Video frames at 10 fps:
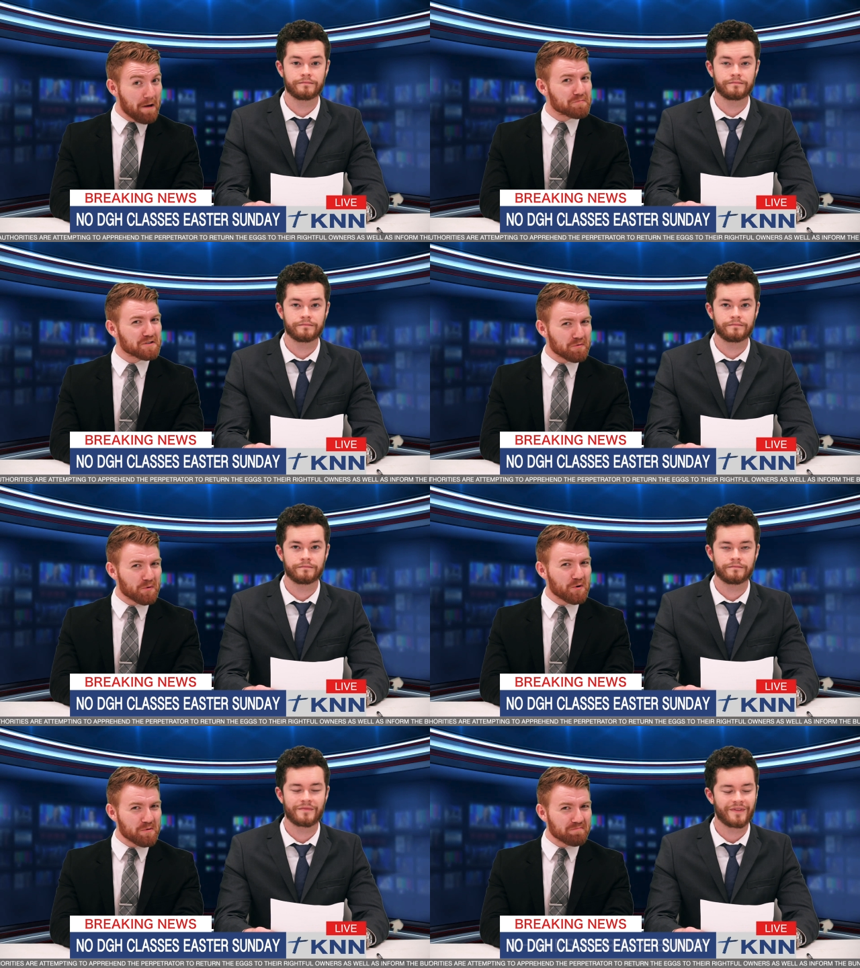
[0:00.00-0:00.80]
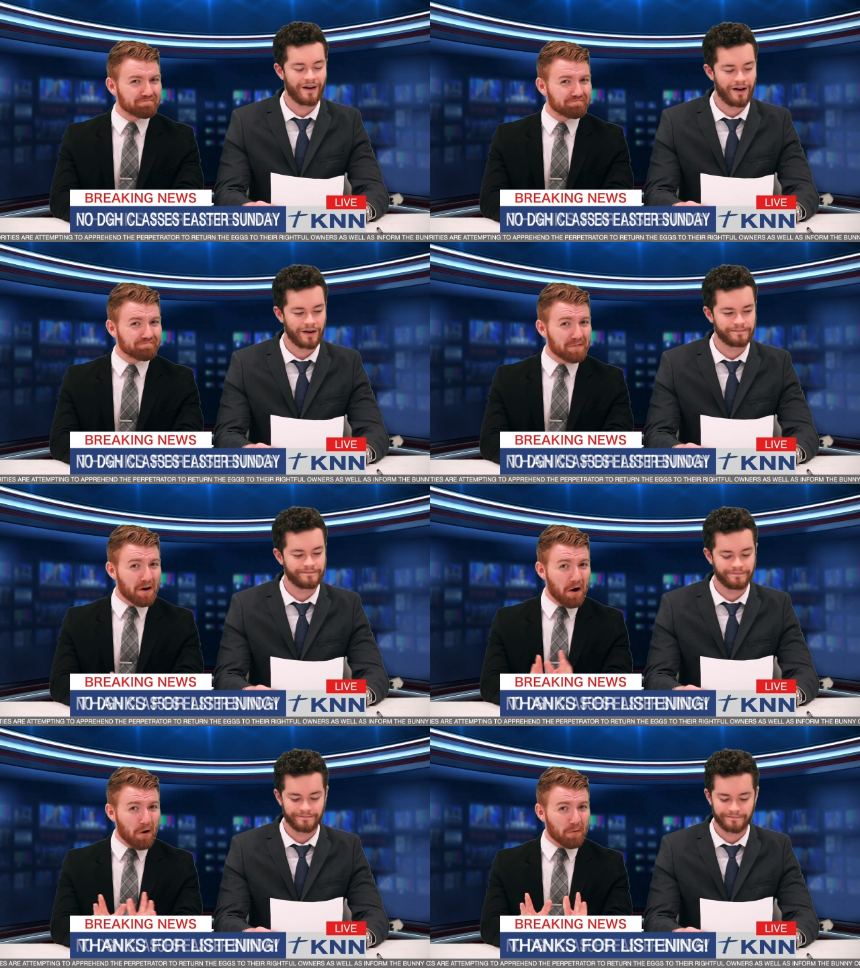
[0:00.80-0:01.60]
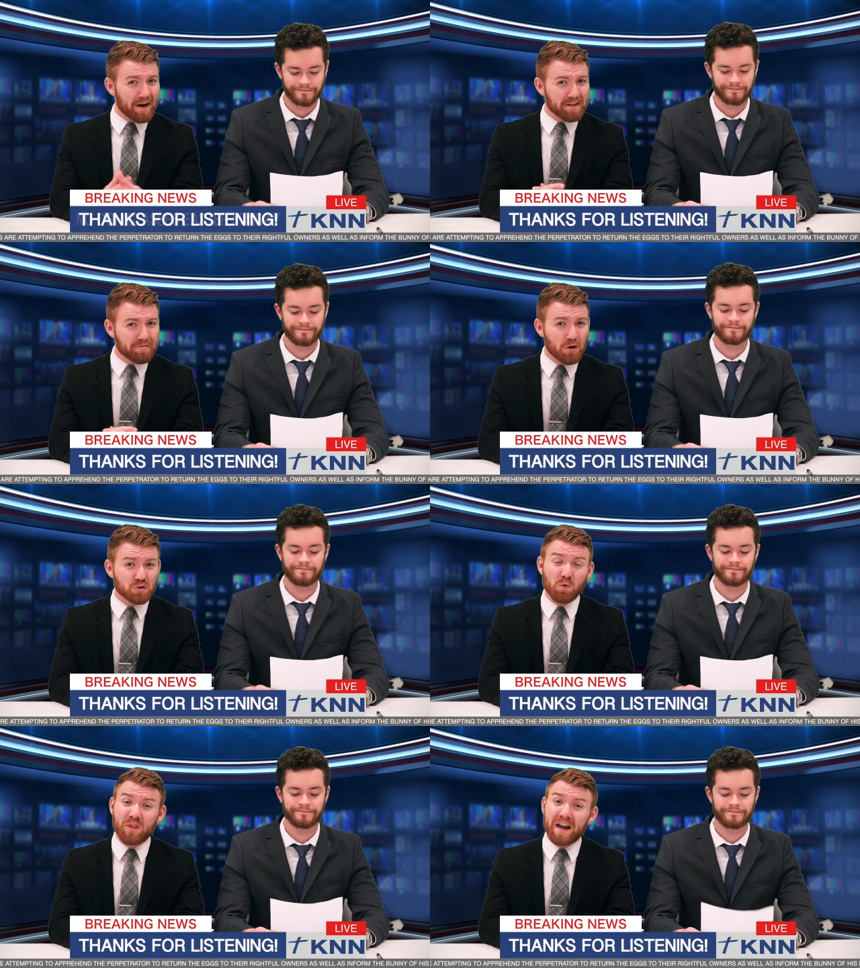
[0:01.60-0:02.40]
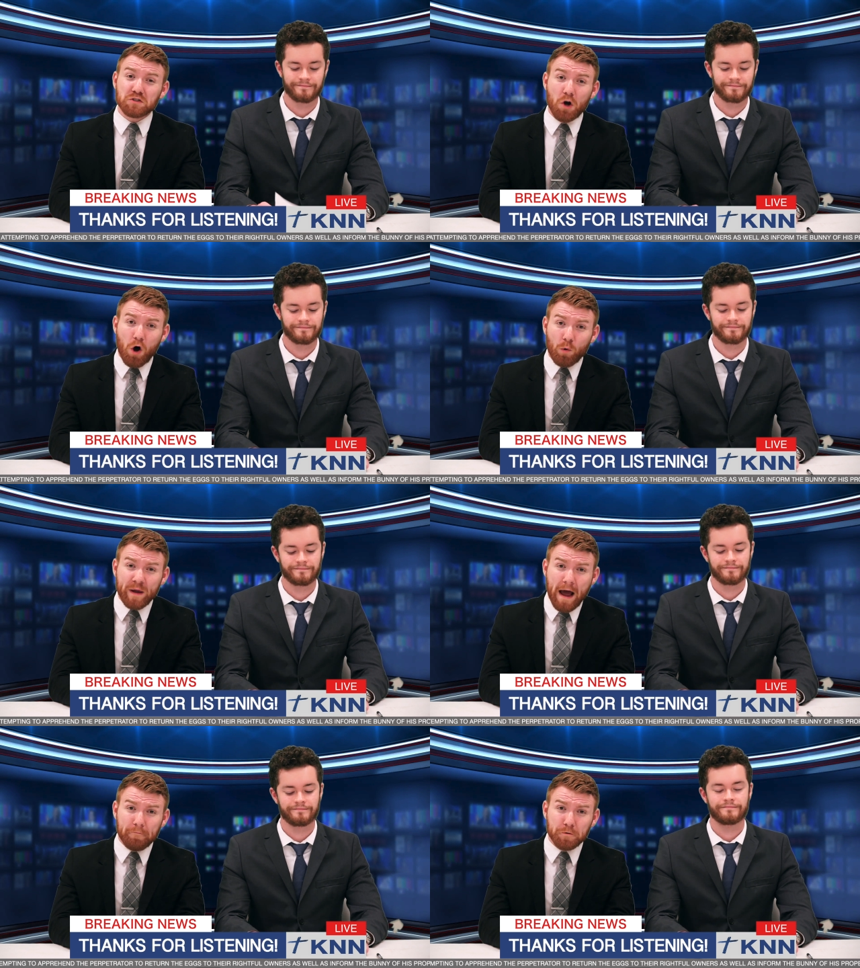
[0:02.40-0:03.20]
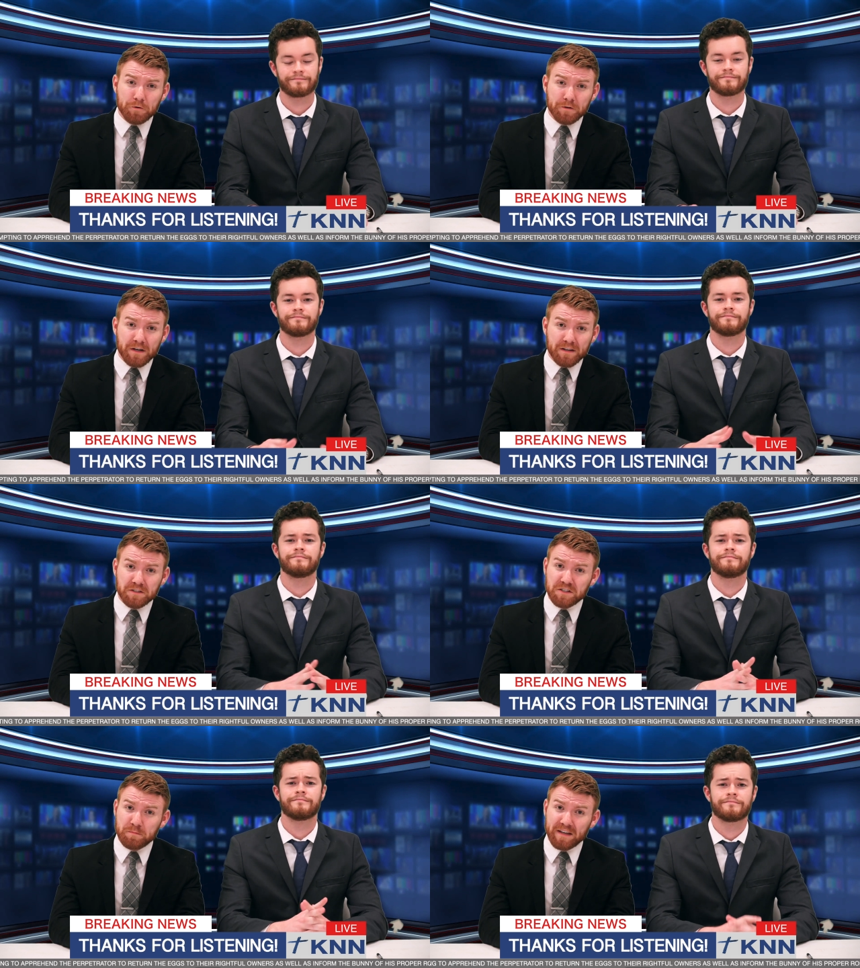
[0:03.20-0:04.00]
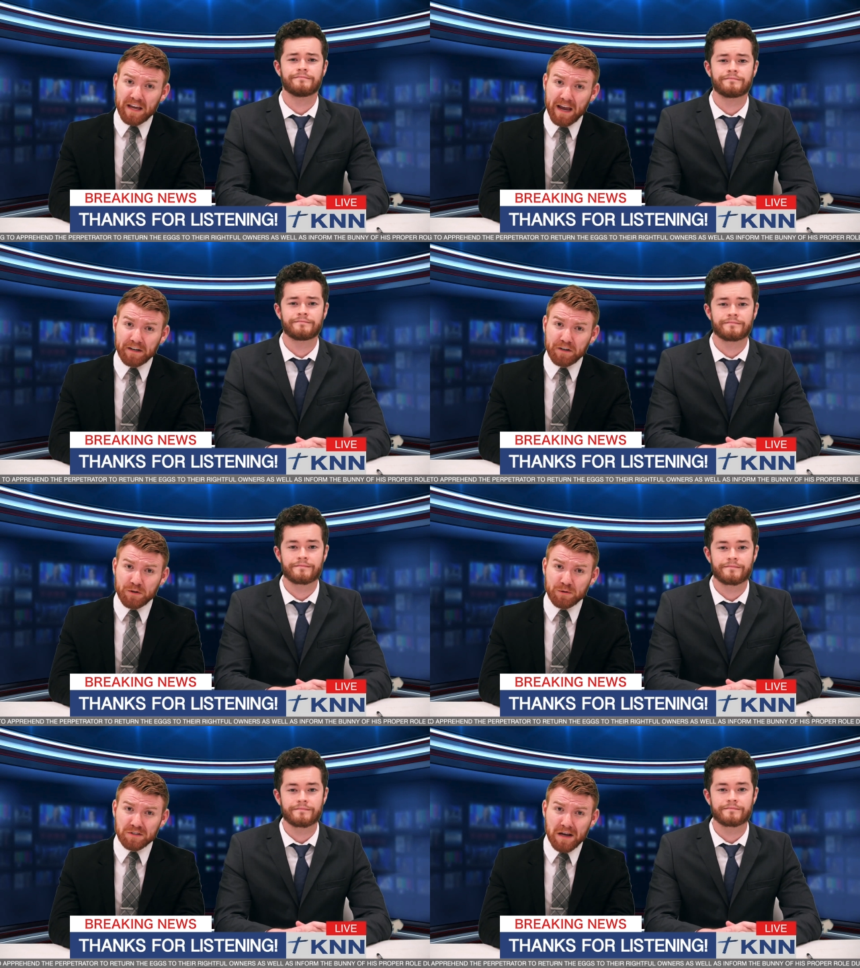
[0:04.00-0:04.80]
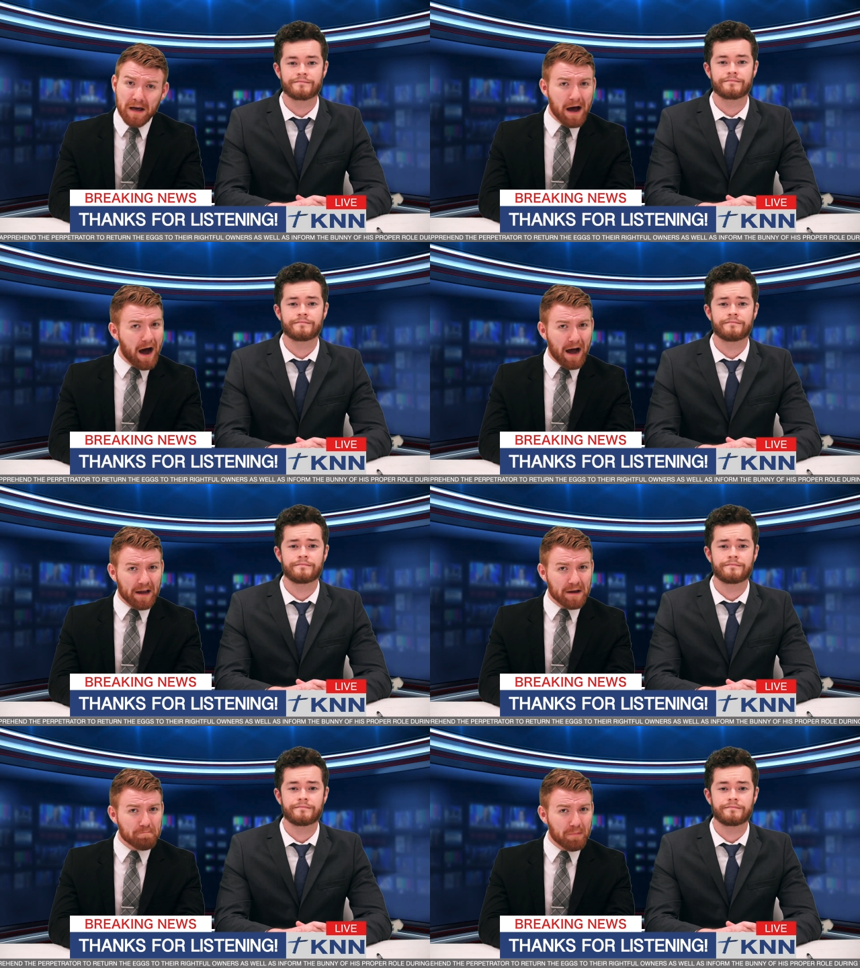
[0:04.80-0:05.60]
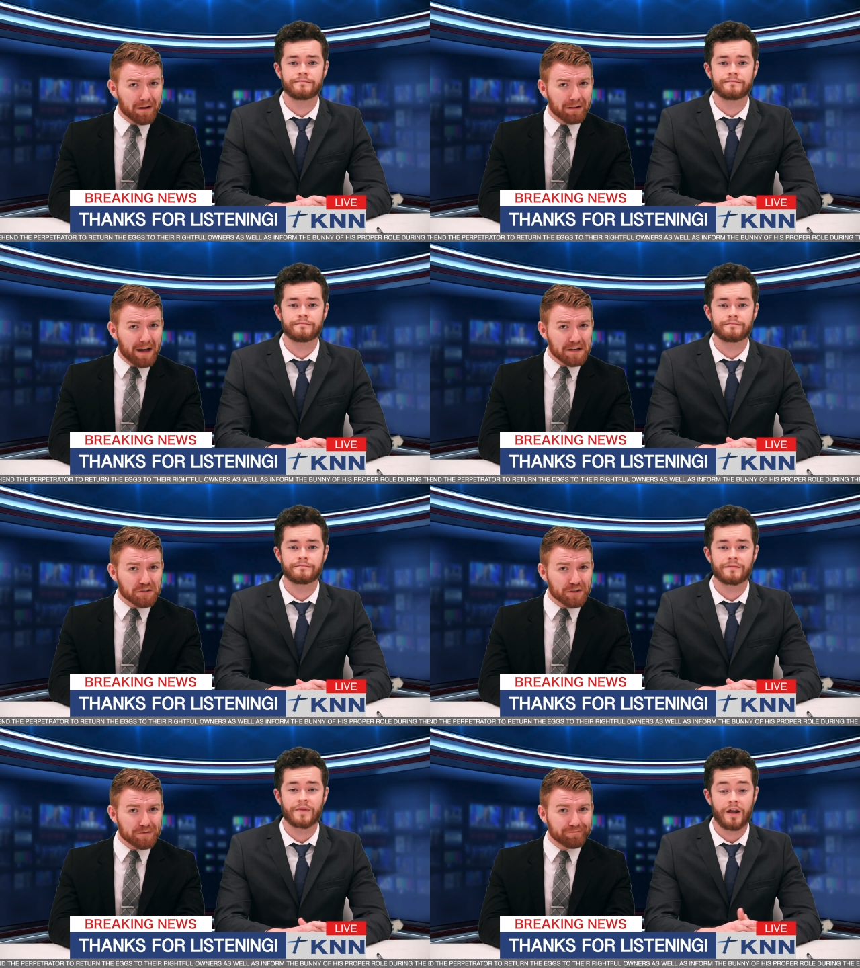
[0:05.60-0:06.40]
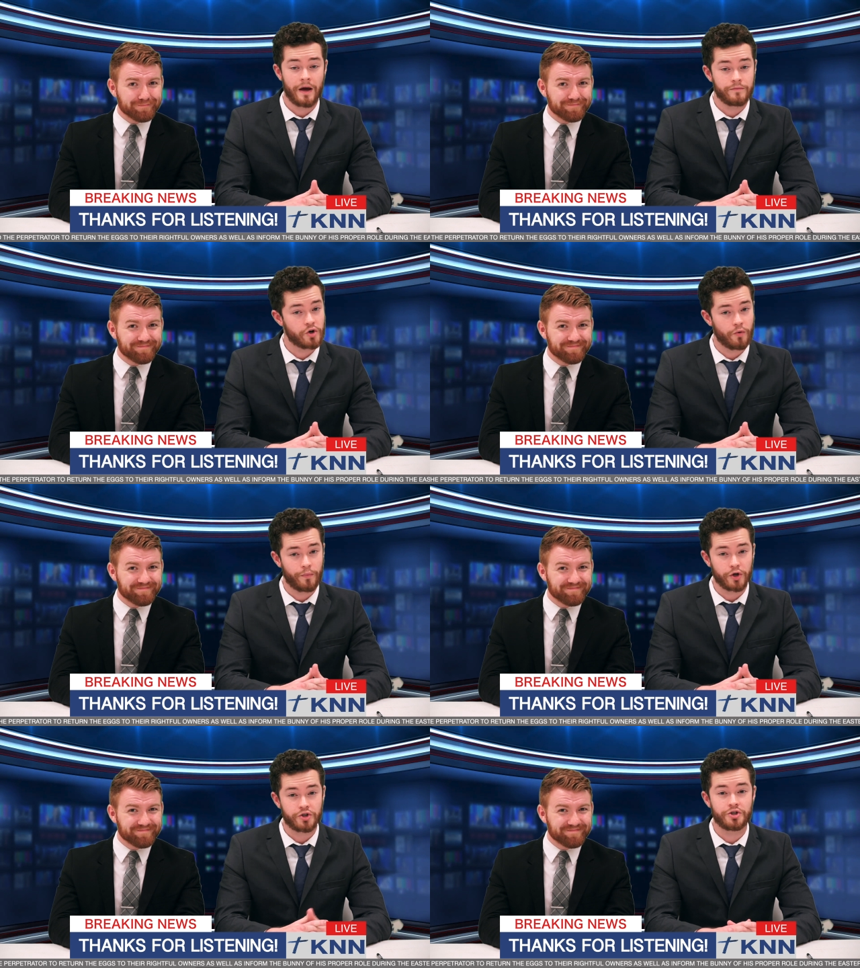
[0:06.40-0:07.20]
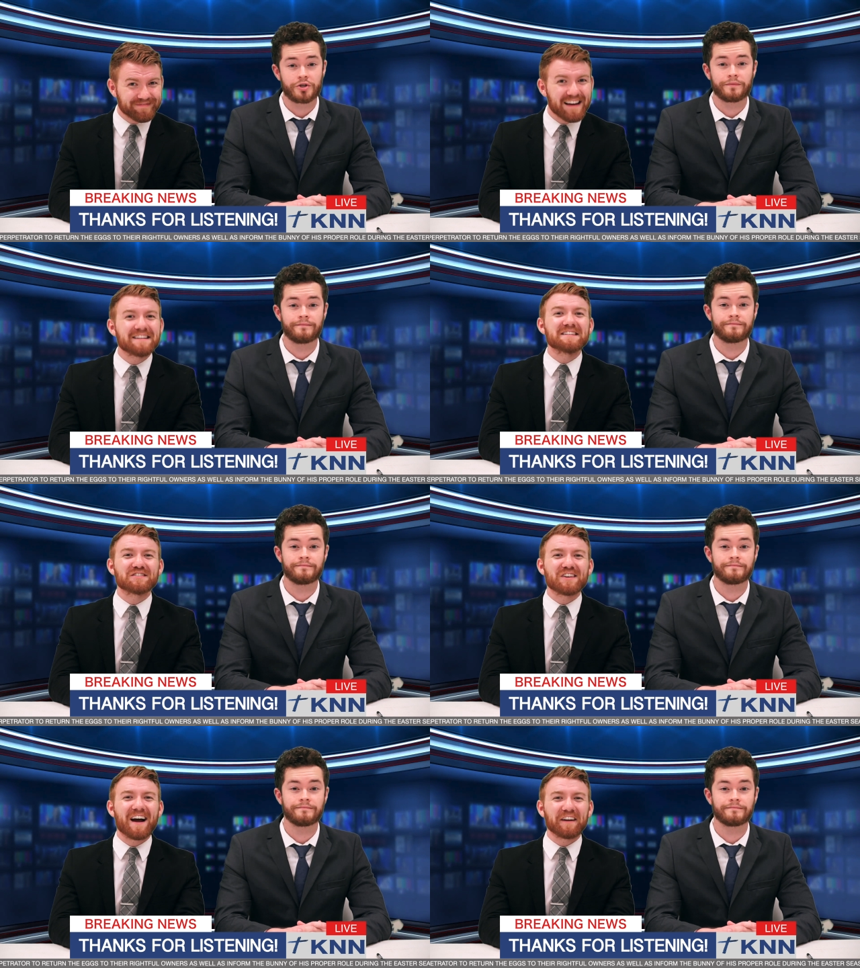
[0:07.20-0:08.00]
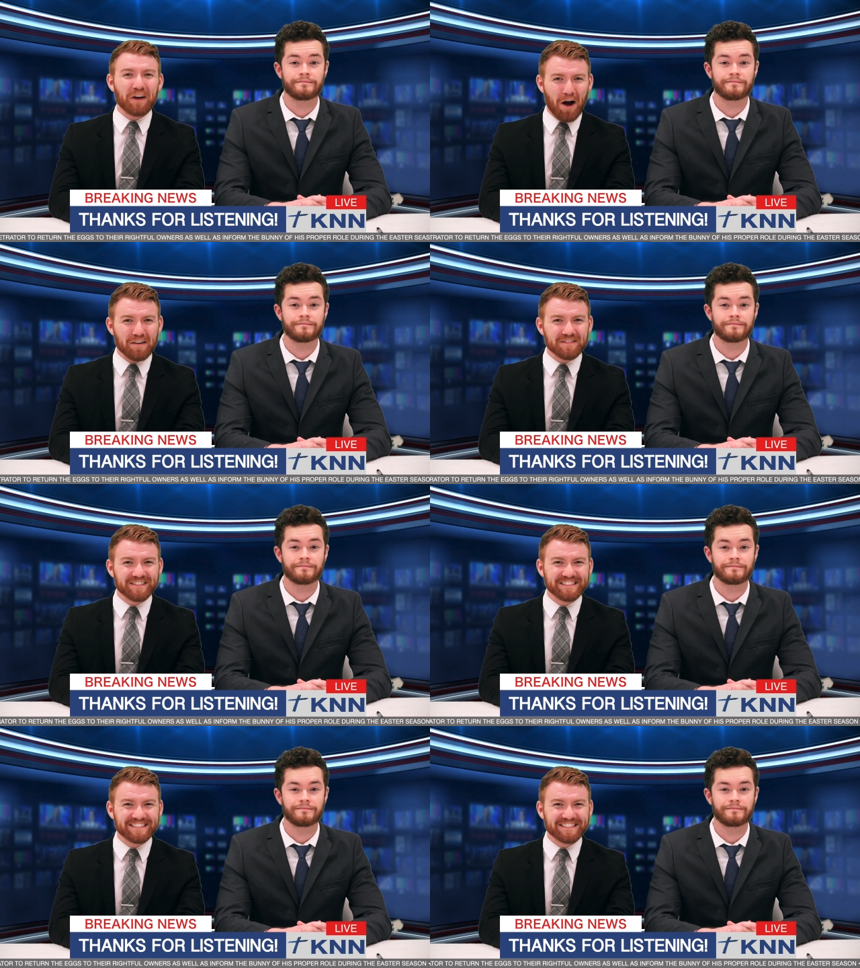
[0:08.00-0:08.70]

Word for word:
Speaker 1: empty room. Alrighty, folks. Well, that is all we have for you today. This has been KNN News. I am Buck Laster. And I'm Joe Butch. Signing off.